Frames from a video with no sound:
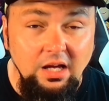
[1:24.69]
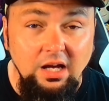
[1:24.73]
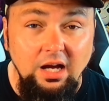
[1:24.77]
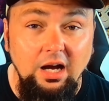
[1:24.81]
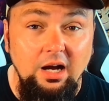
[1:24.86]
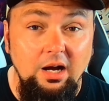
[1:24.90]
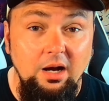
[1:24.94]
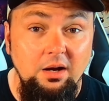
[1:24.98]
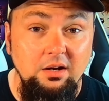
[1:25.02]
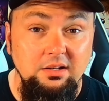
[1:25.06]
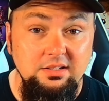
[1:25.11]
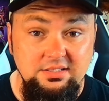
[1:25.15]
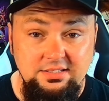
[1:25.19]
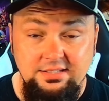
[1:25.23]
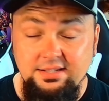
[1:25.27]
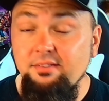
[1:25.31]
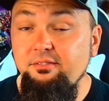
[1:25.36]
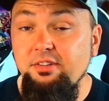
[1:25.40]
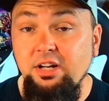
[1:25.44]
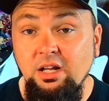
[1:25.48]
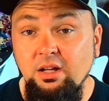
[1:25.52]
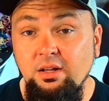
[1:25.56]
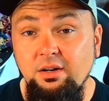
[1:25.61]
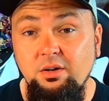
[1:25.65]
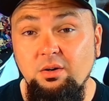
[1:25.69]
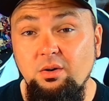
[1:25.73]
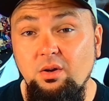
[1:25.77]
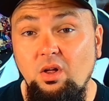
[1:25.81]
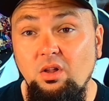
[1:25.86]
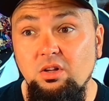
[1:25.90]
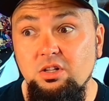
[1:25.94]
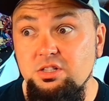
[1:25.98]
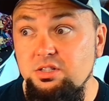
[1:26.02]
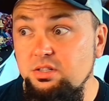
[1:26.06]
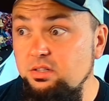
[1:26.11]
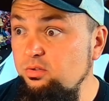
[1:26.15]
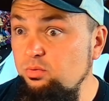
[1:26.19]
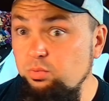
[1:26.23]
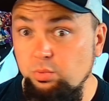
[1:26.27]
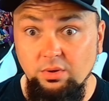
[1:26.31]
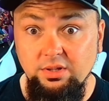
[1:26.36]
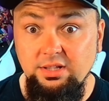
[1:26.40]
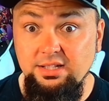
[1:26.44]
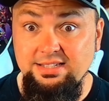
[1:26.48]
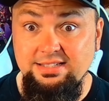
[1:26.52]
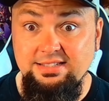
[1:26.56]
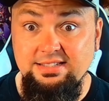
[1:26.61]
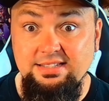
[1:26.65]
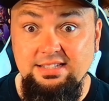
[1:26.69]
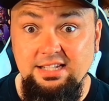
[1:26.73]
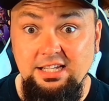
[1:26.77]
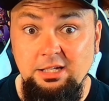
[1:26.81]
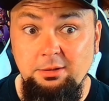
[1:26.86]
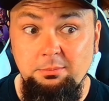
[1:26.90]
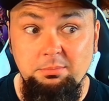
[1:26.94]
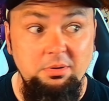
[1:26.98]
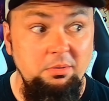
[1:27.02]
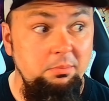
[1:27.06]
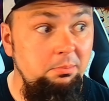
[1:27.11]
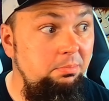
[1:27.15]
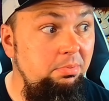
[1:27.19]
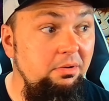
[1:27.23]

$700 is really steep,